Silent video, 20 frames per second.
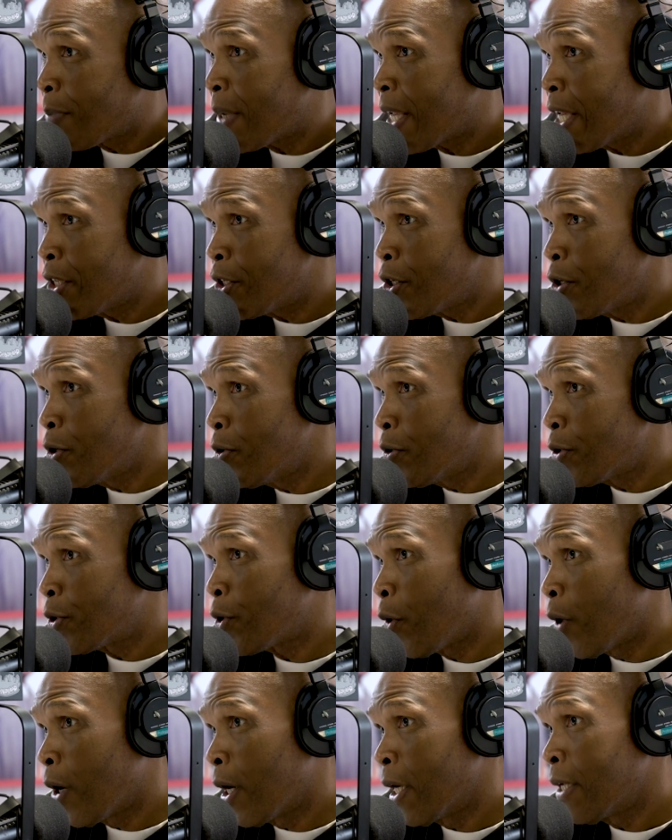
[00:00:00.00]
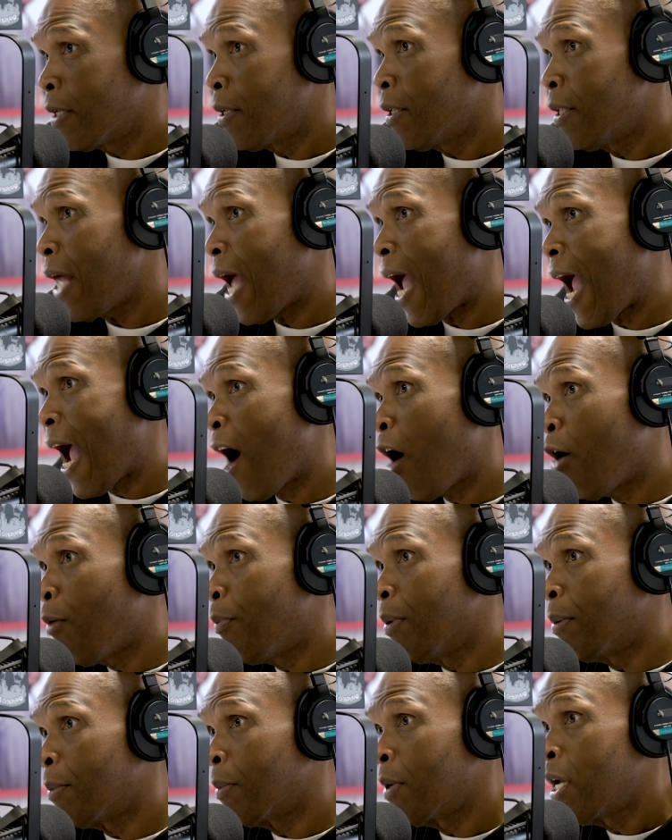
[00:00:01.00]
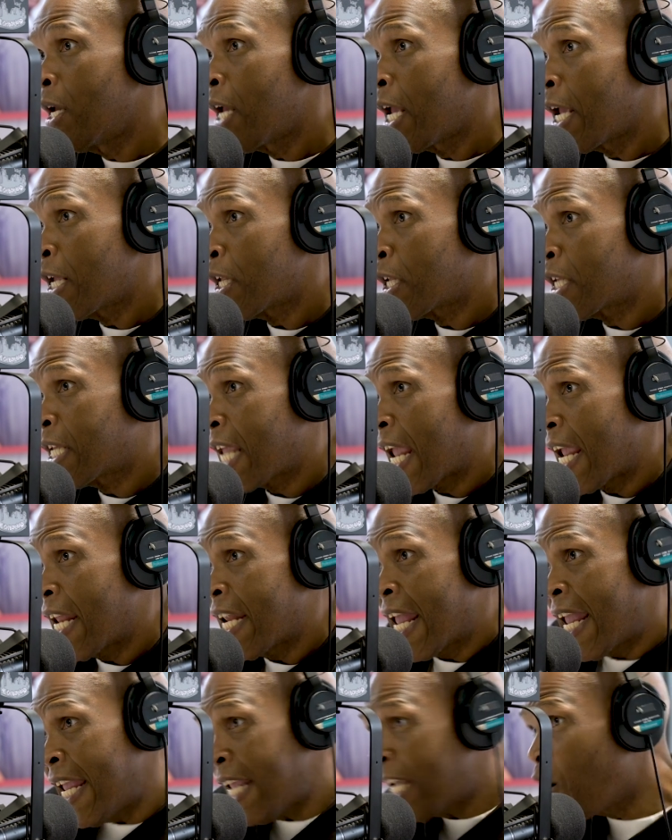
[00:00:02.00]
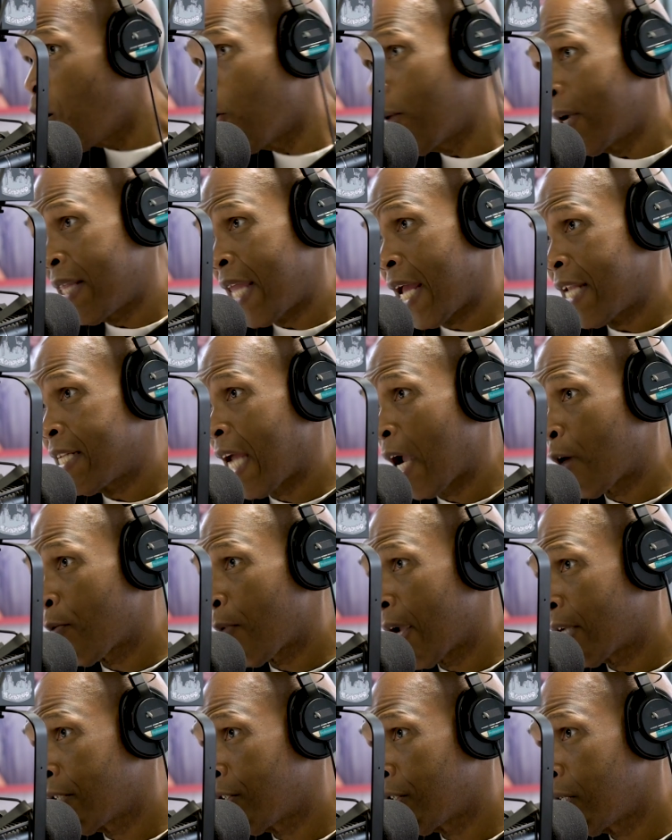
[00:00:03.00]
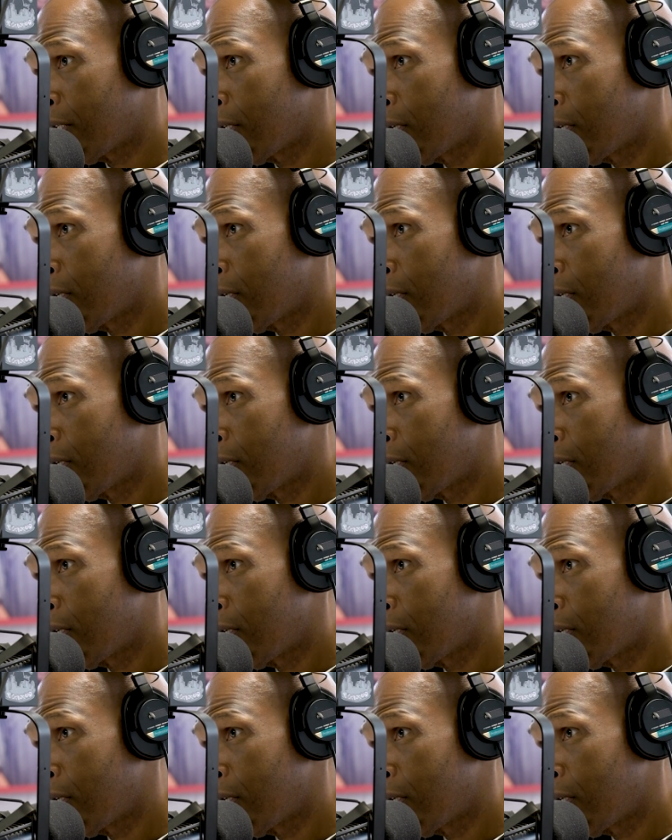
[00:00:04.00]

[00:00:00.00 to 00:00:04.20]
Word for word: being used on the album? Can he go in that direction?